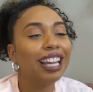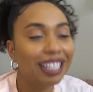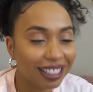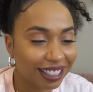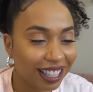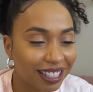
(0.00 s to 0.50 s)

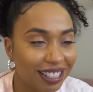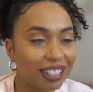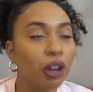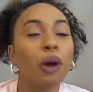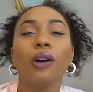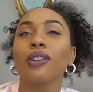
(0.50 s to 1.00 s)
Jesus.
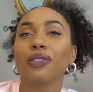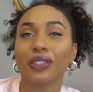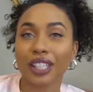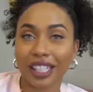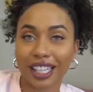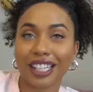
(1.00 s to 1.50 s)
So
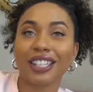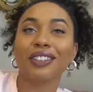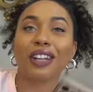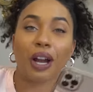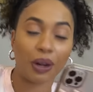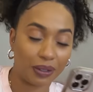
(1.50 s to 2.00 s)
hopefully,
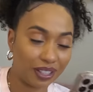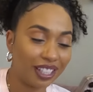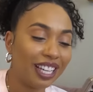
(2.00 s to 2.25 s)
you know,